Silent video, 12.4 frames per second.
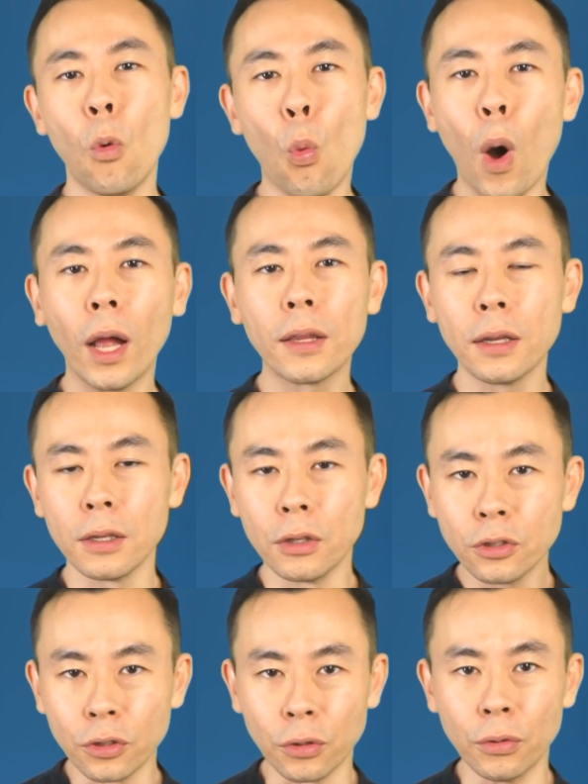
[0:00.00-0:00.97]
what
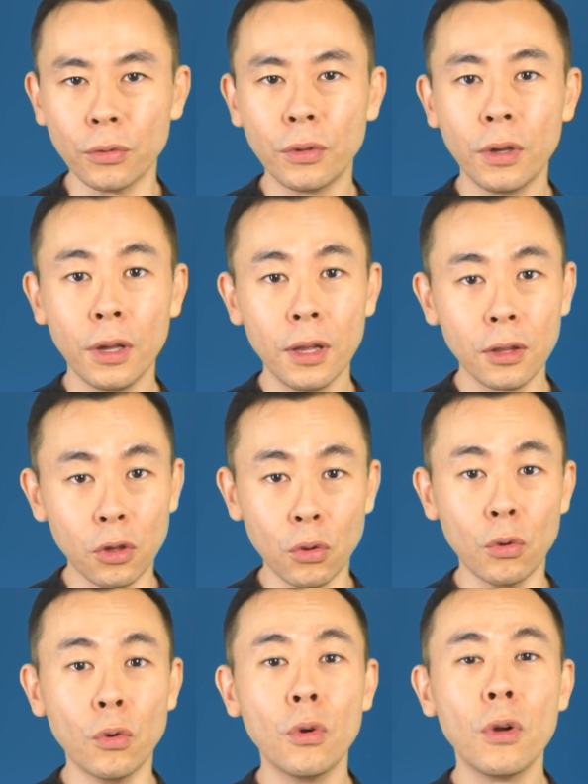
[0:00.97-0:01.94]
you should
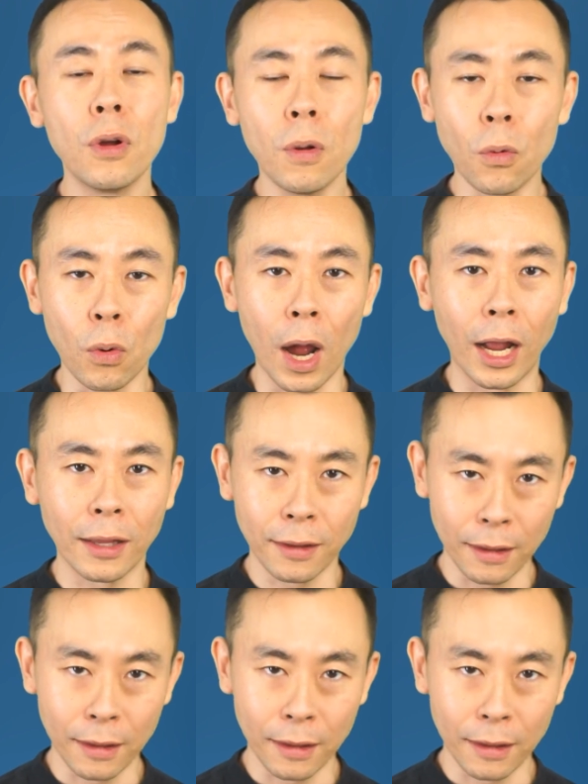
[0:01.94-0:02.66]
do right